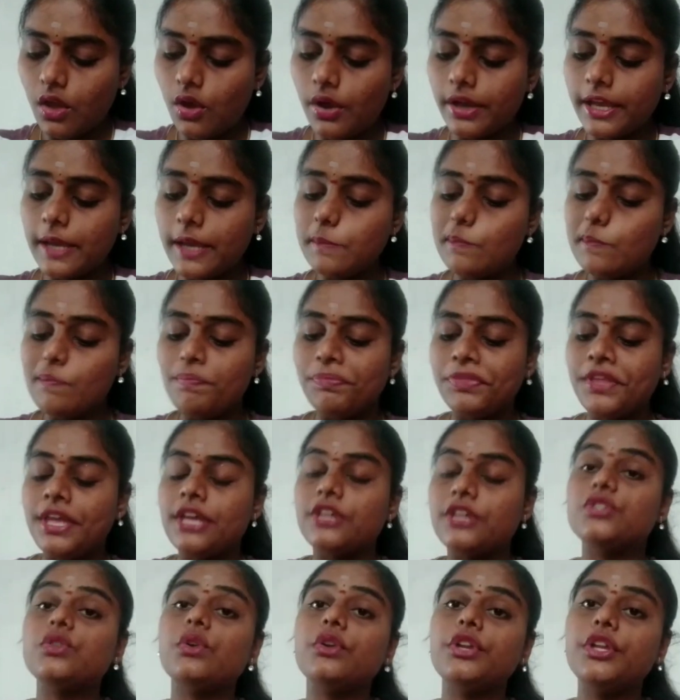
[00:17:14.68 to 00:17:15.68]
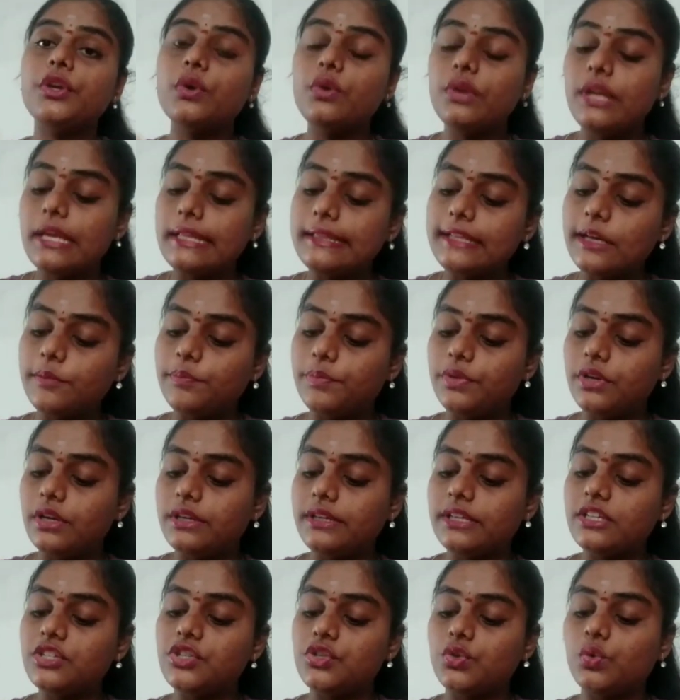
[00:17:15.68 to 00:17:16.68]
Okay. So during the
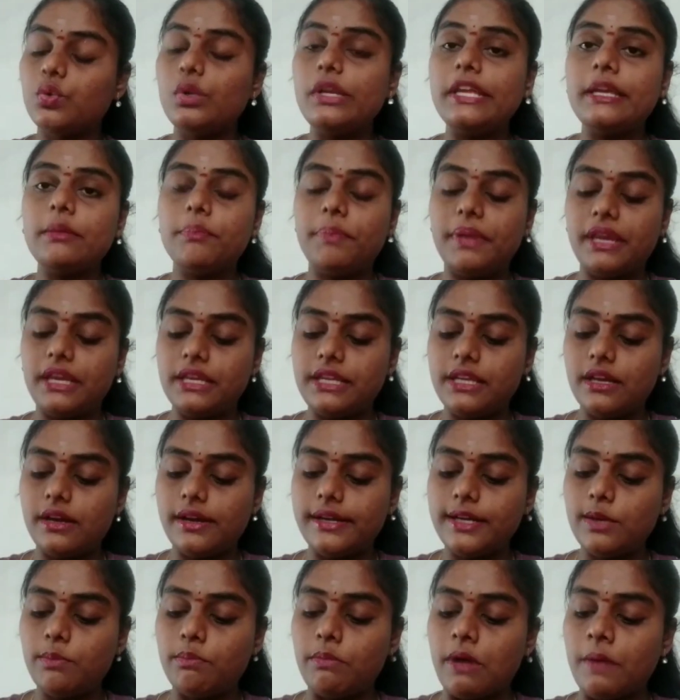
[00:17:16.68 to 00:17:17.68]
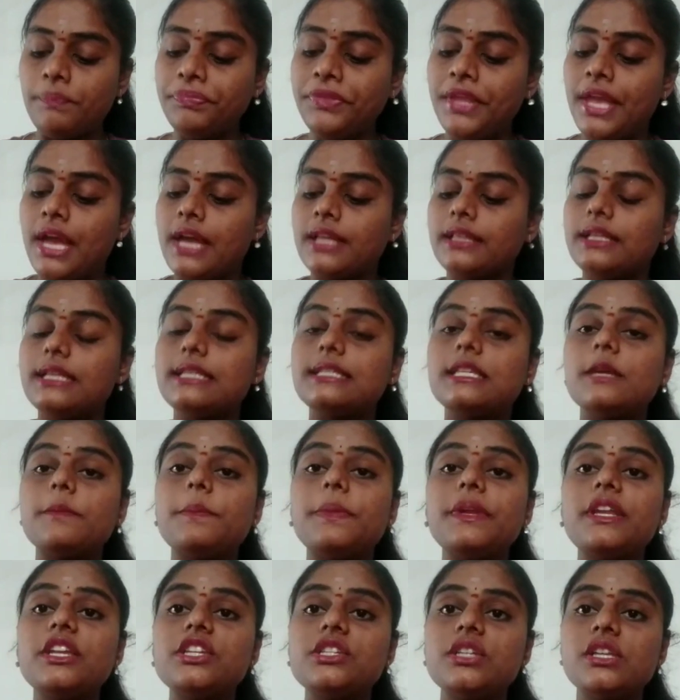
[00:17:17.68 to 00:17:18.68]
British ruling period, the
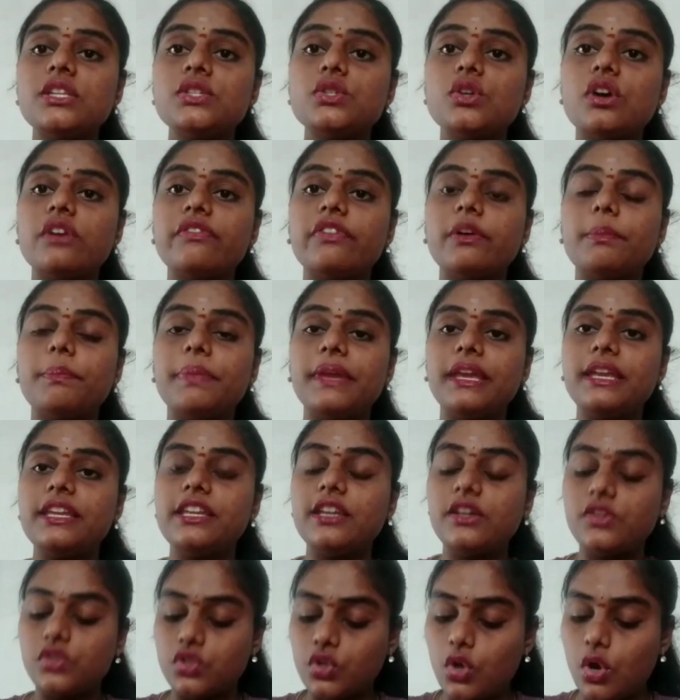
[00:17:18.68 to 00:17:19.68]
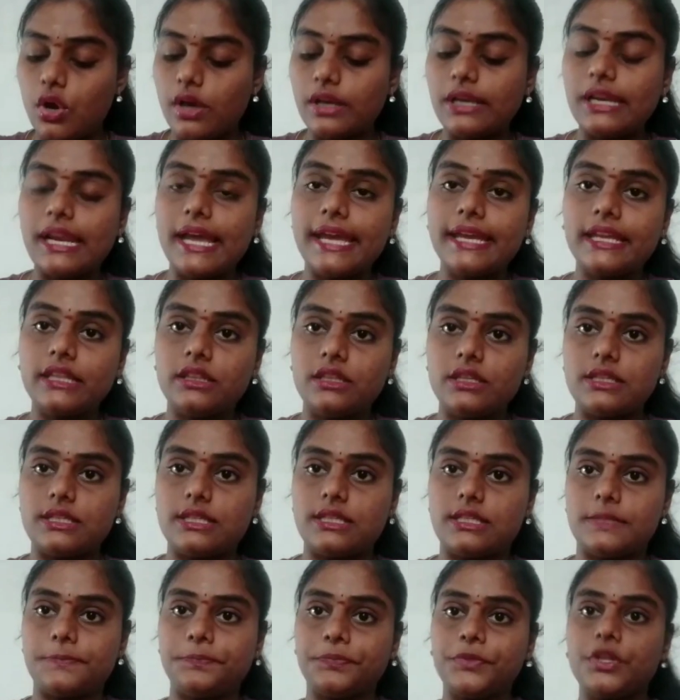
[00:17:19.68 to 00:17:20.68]
separations of periods are like
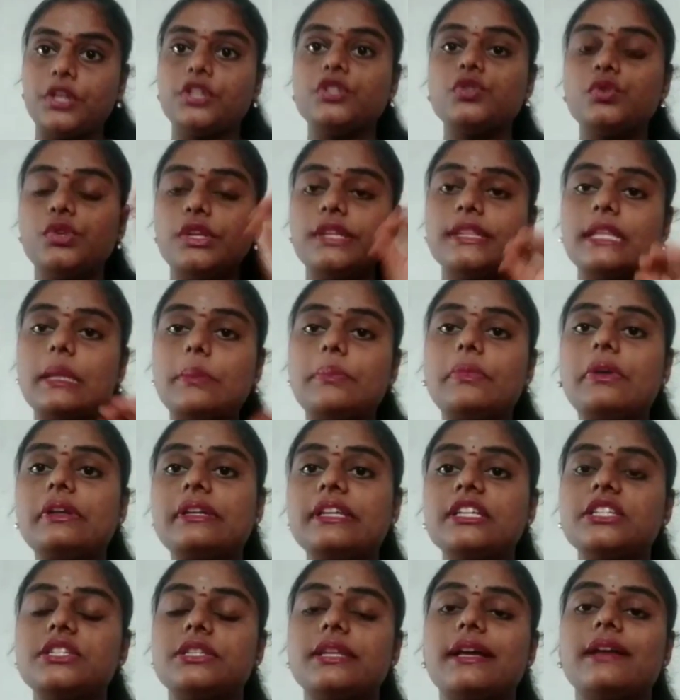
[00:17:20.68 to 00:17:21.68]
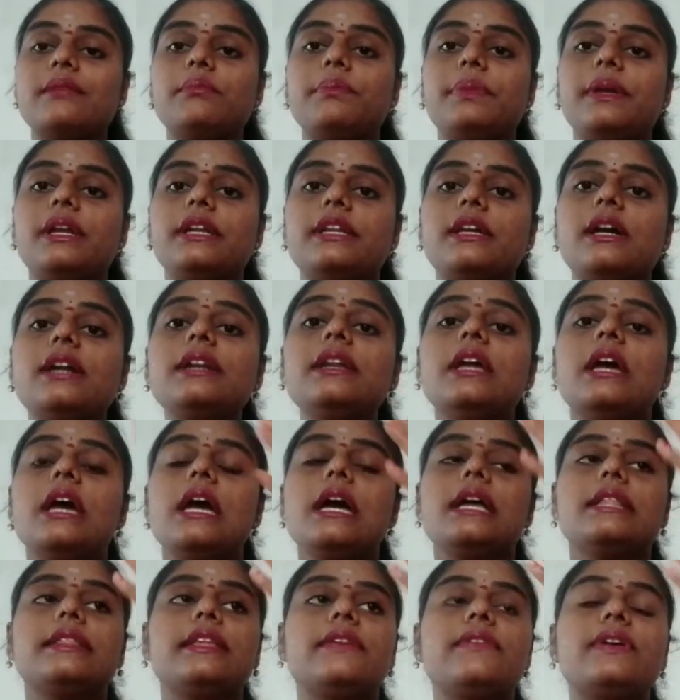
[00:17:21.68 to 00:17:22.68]
this. During the British time period,
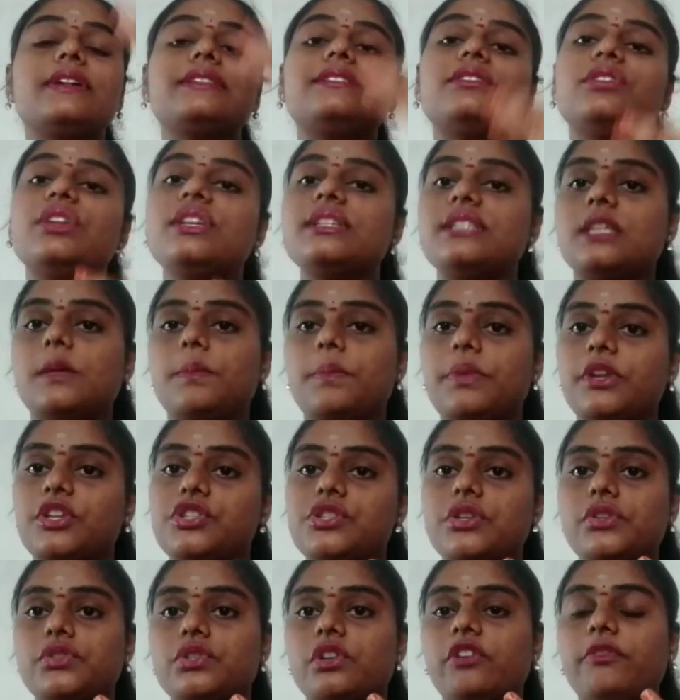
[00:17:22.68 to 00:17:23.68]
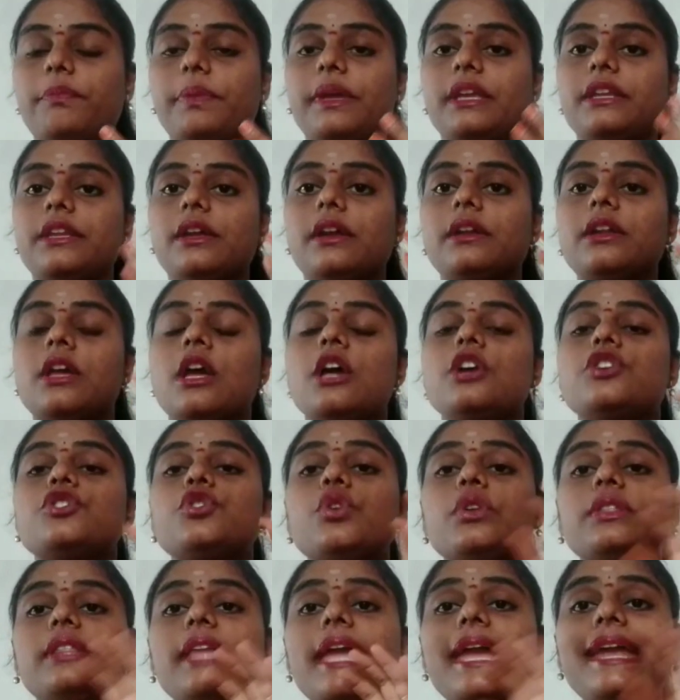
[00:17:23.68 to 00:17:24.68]
there were 3 separations of period.
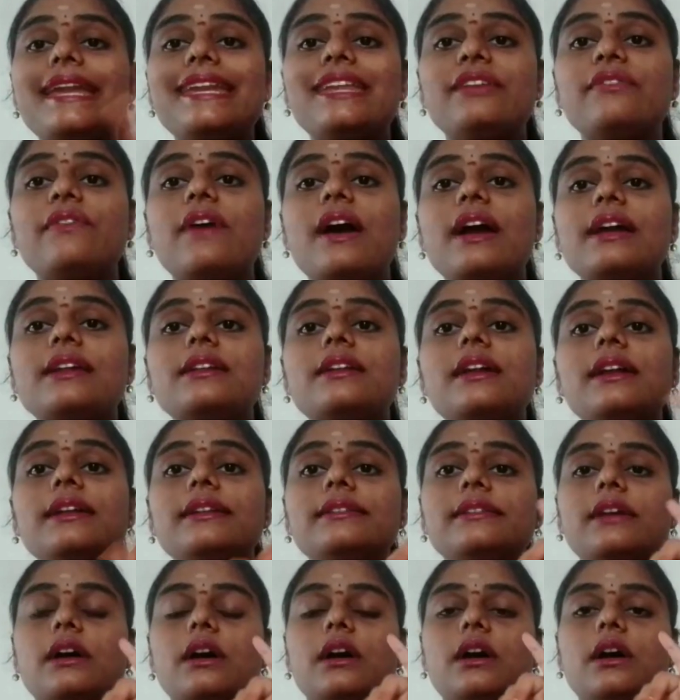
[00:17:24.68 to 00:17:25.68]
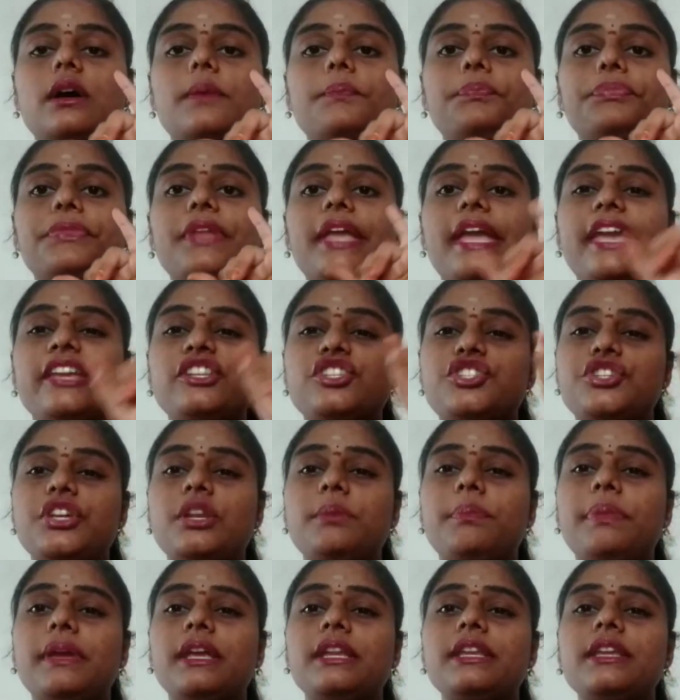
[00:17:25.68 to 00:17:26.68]
So they divided the
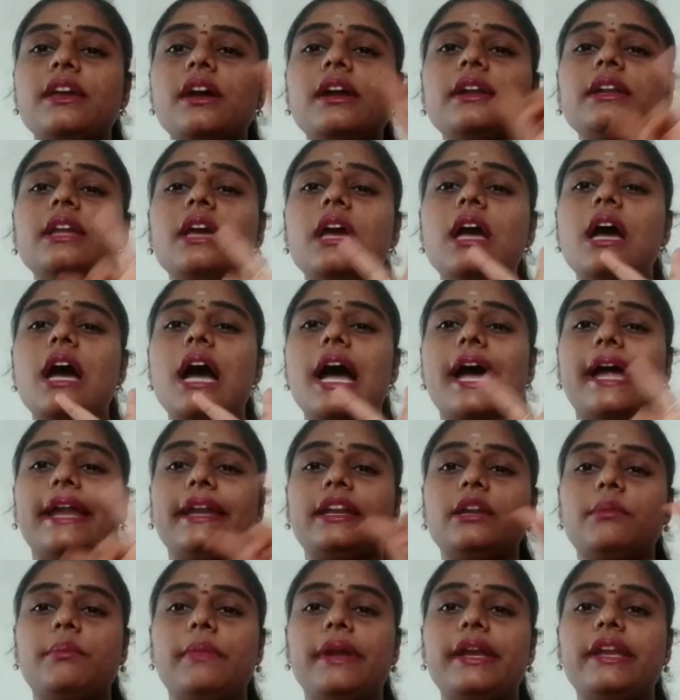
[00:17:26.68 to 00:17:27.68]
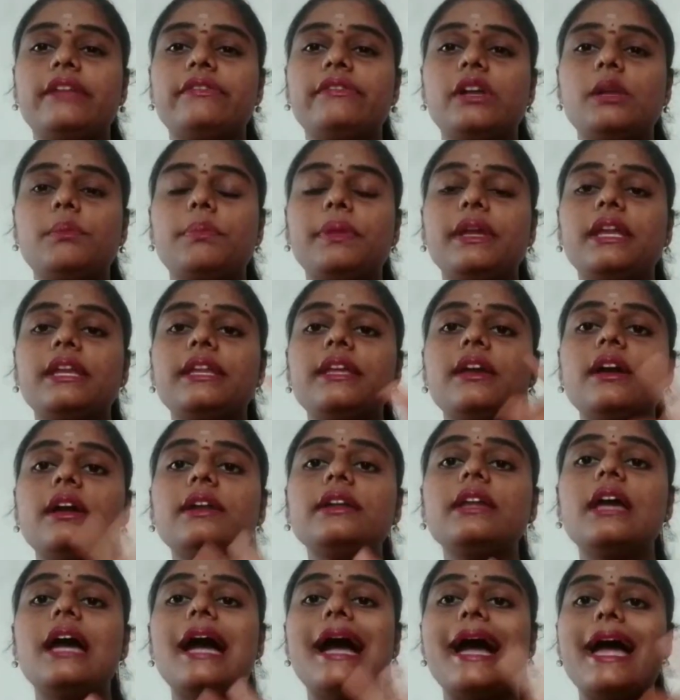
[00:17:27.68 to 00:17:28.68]
ancient period and medieval
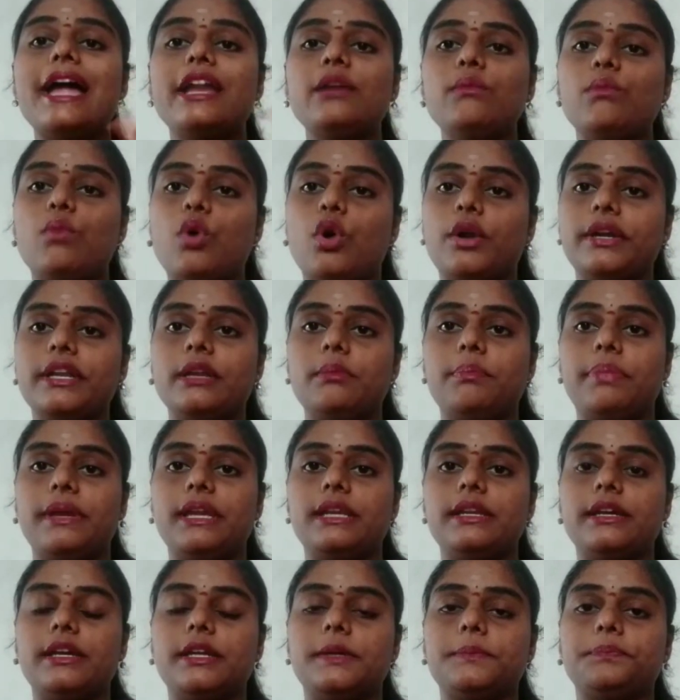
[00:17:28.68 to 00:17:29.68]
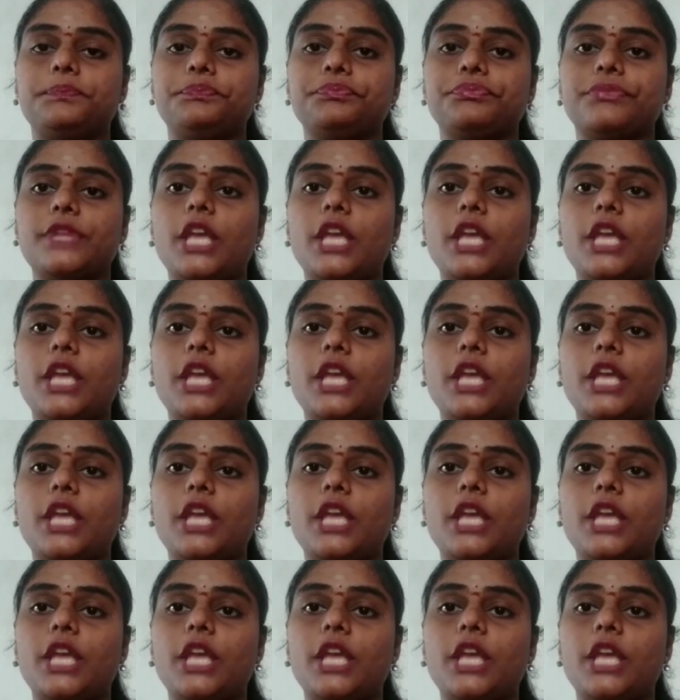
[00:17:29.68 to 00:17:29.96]
period and modern period.